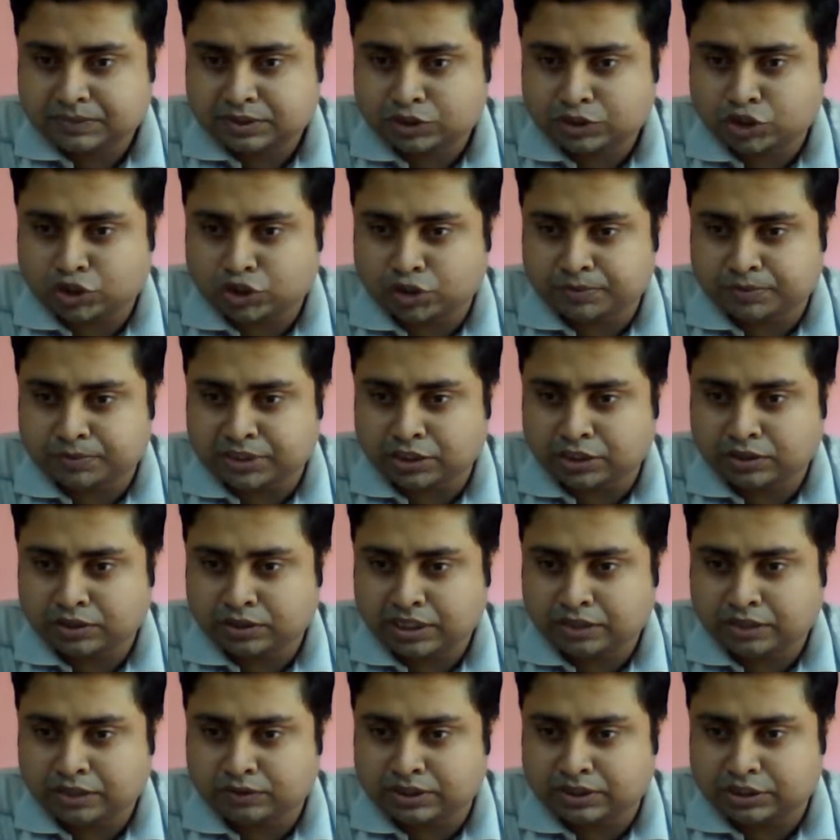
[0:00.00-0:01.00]
Shom
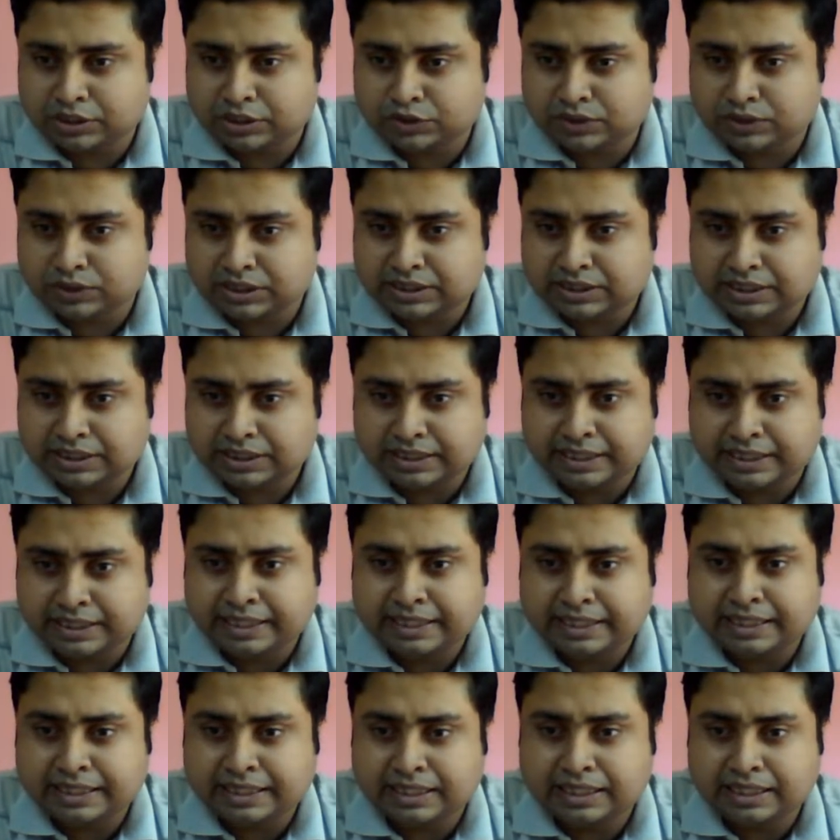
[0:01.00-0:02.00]
Shadaka, utne students
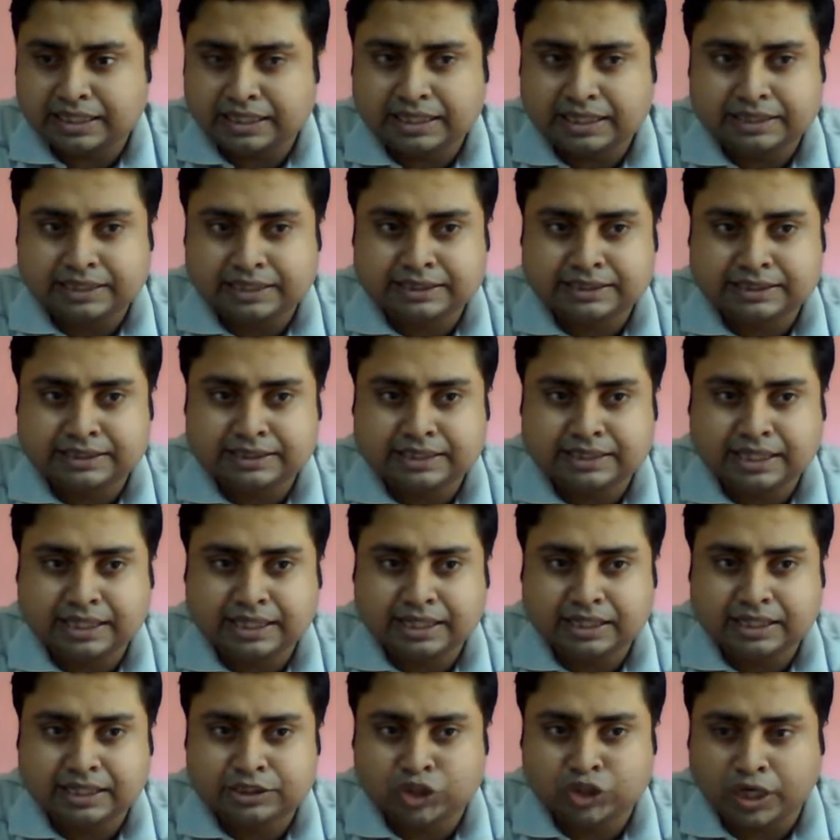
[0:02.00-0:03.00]
nahi. This is
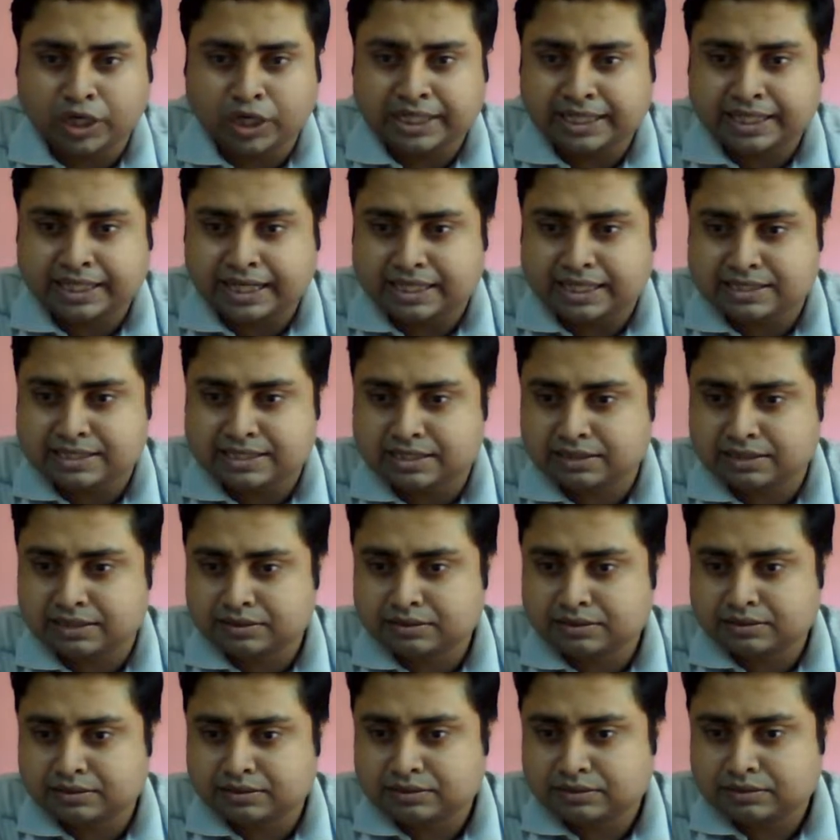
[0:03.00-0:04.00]
the joint class.
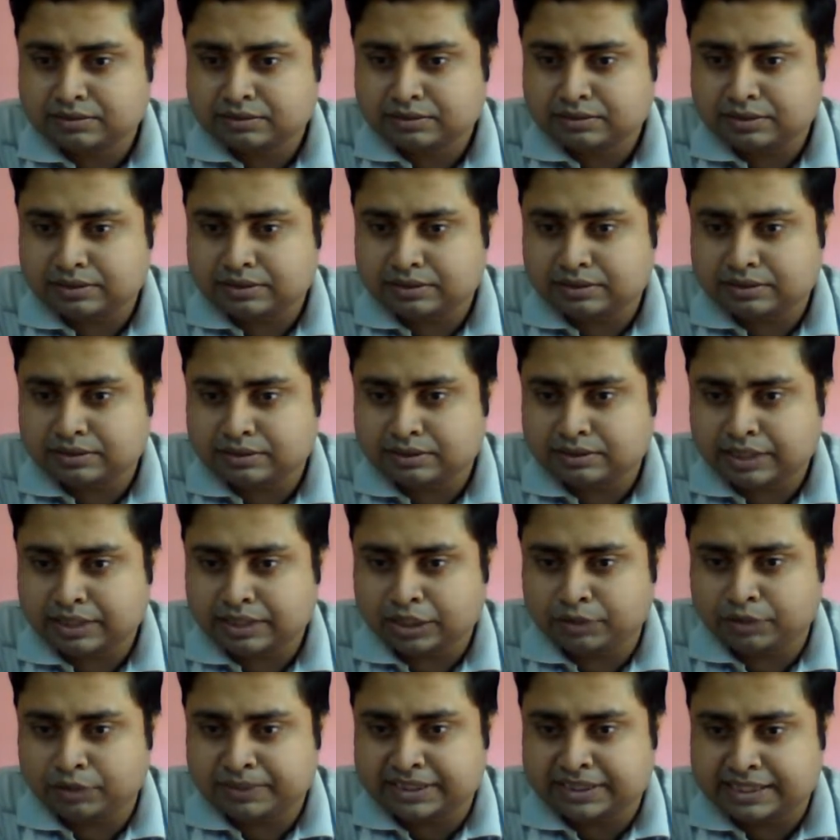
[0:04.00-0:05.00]
There
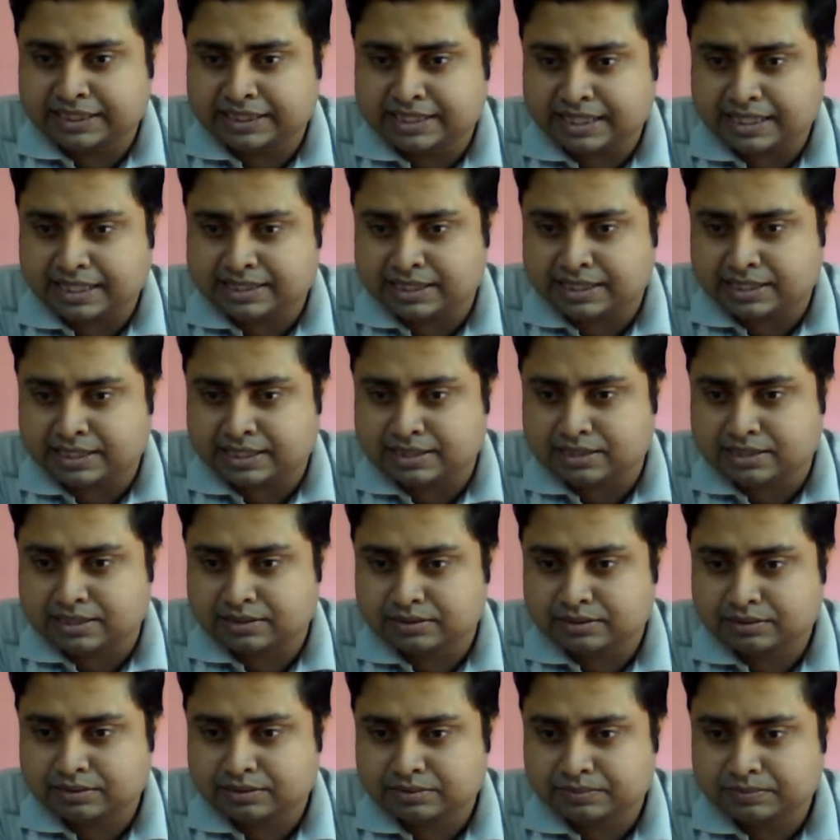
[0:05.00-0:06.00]
will be 3 sections.
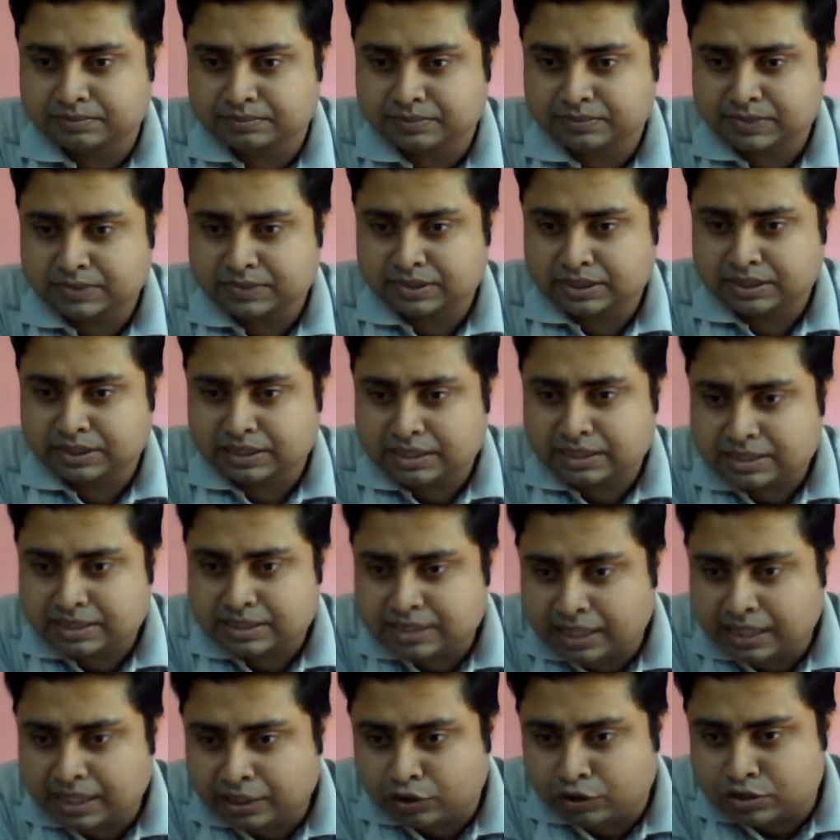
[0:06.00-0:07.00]

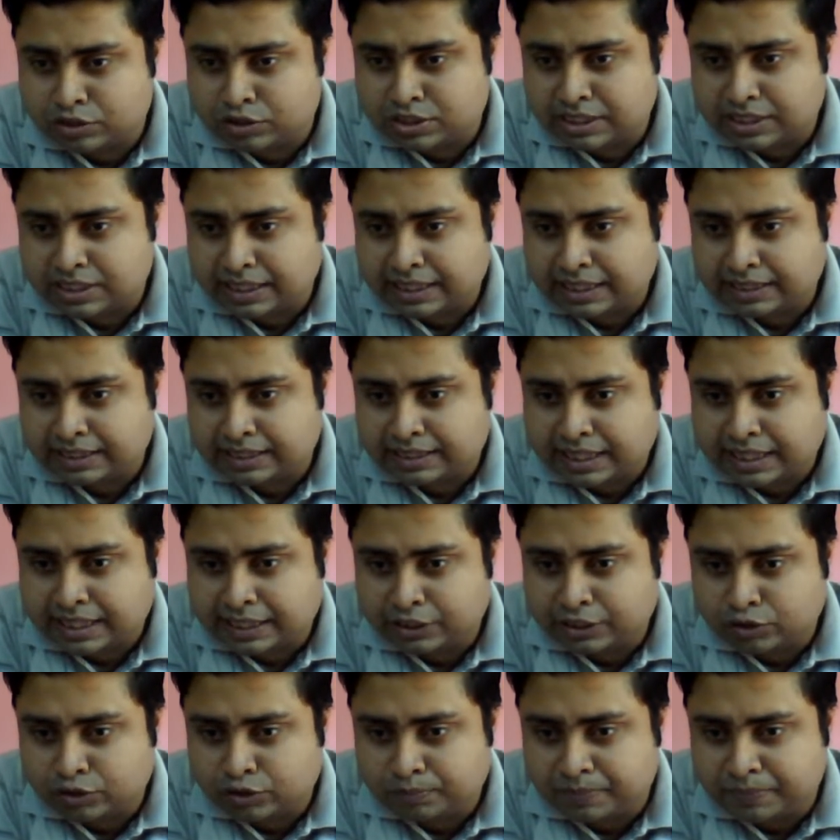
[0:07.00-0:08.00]
Sir, once again, can
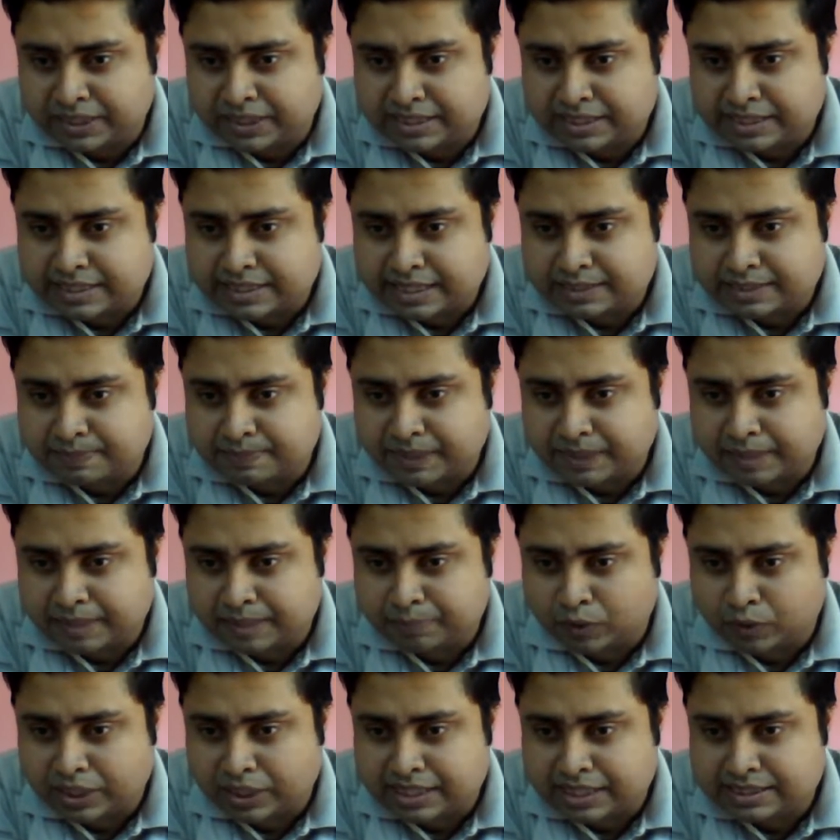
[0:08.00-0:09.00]
you please explain
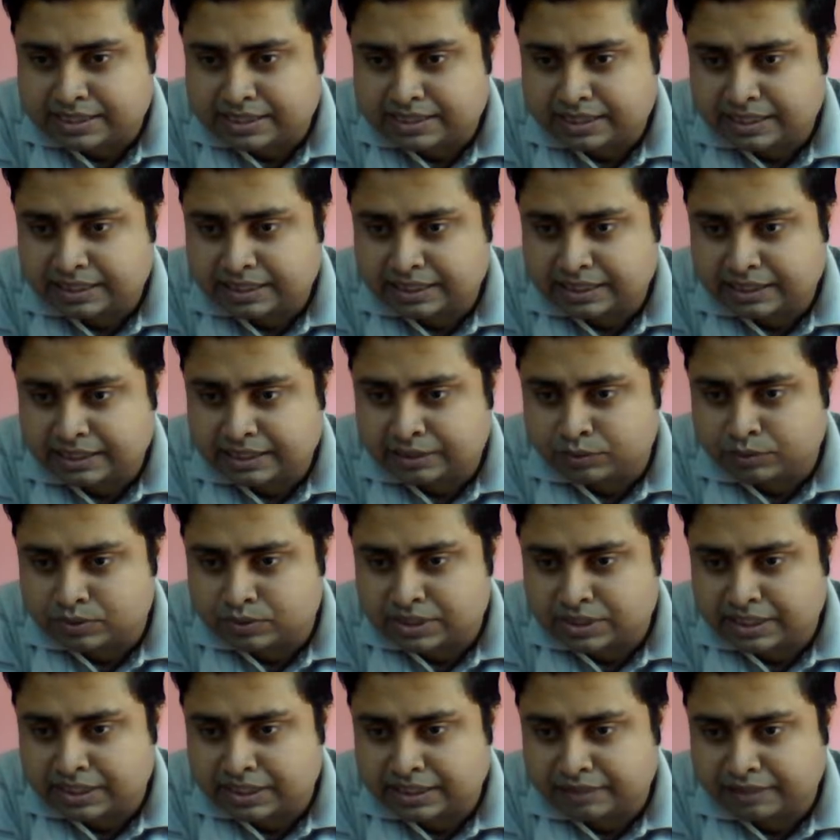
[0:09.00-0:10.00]
polarizing
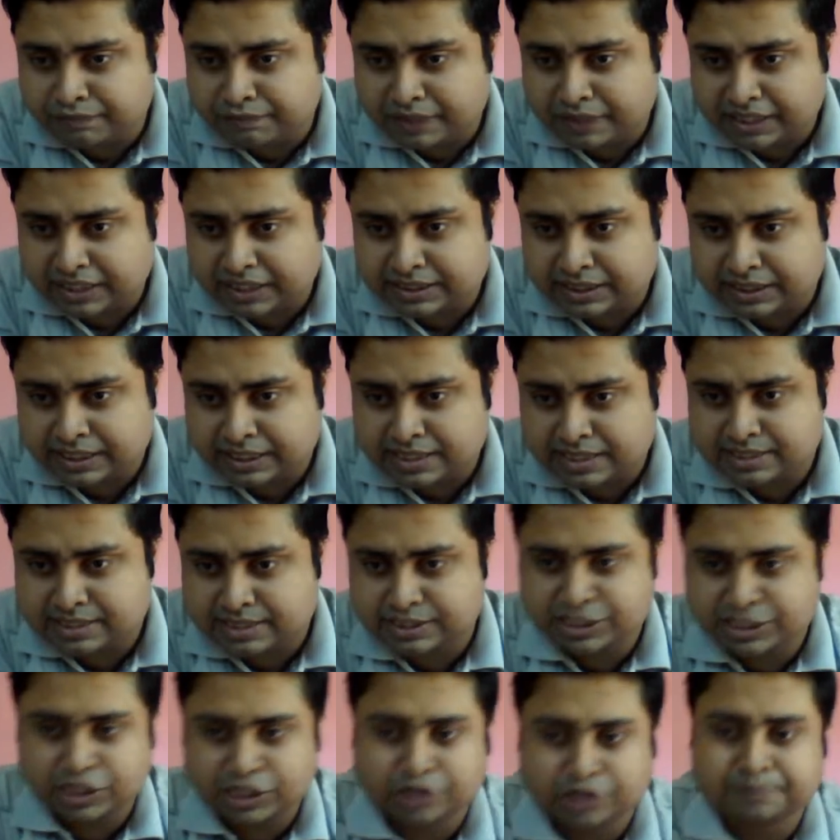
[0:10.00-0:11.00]
using refraction? Yes,
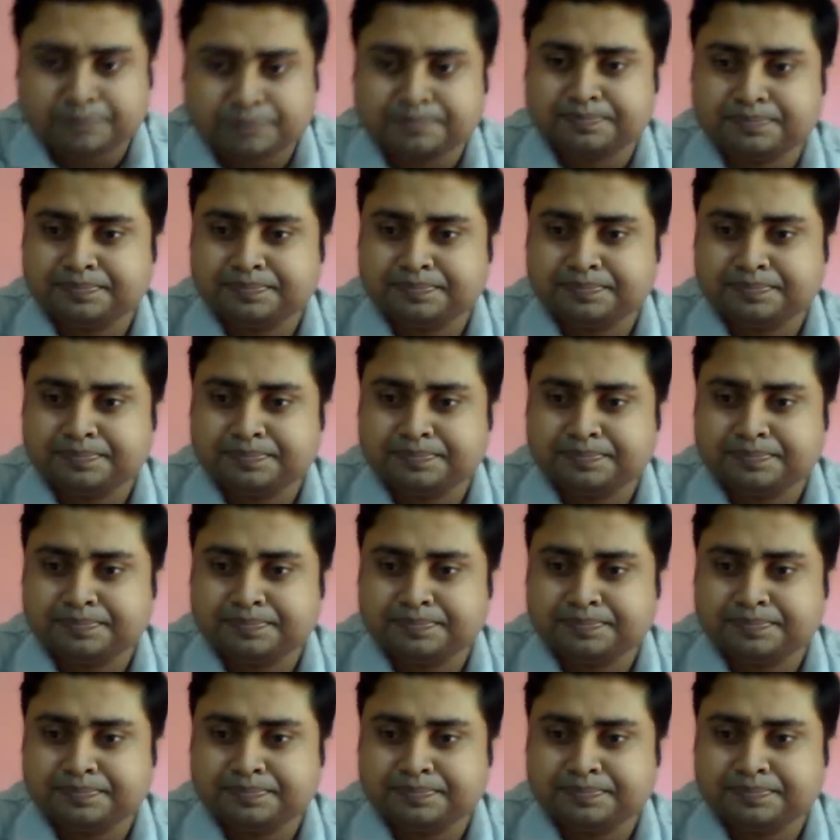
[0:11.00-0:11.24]
sure.